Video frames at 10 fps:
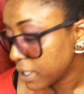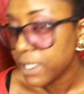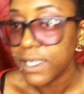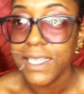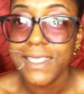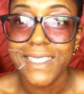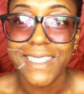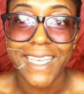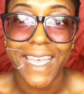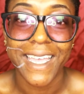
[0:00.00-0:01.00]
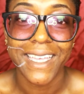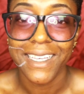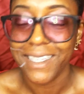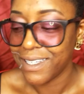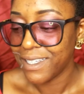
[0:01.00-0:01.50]
yesterday
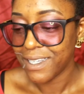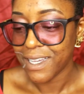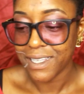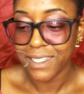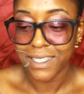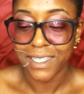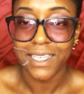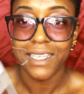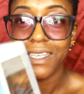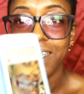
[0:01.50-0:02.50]
I did it